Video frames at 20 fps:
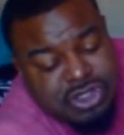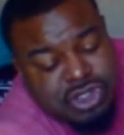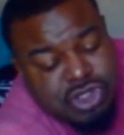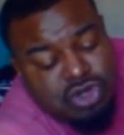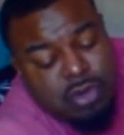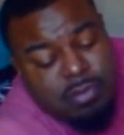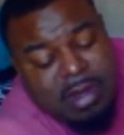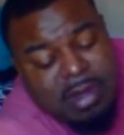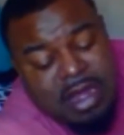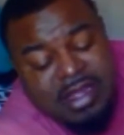too
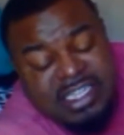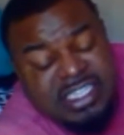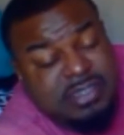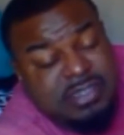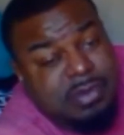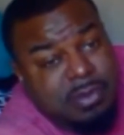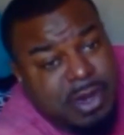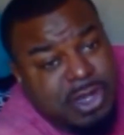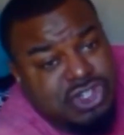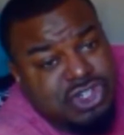about
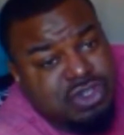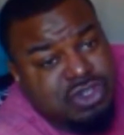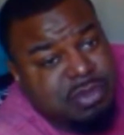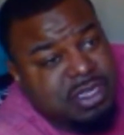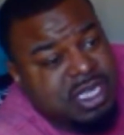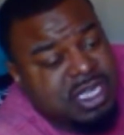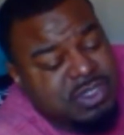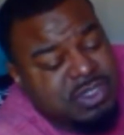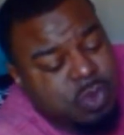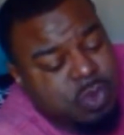inspiration
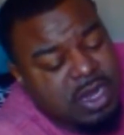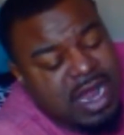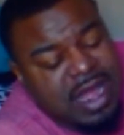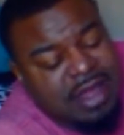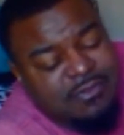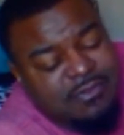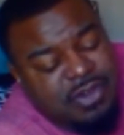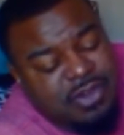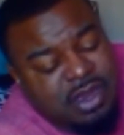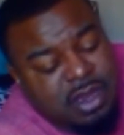because what i
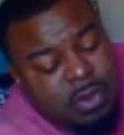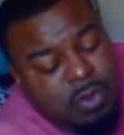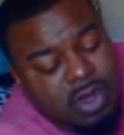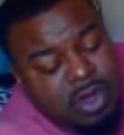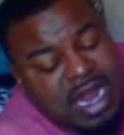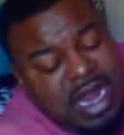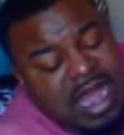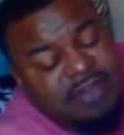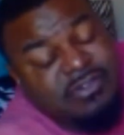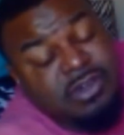feel what
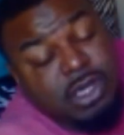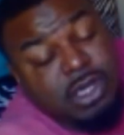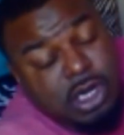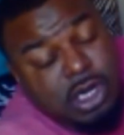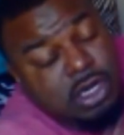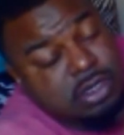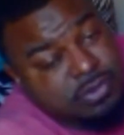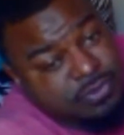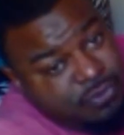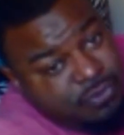i've
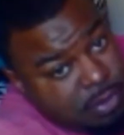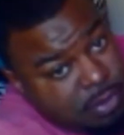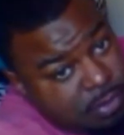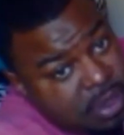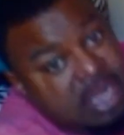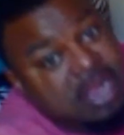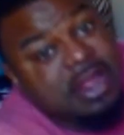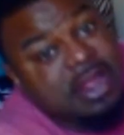learned from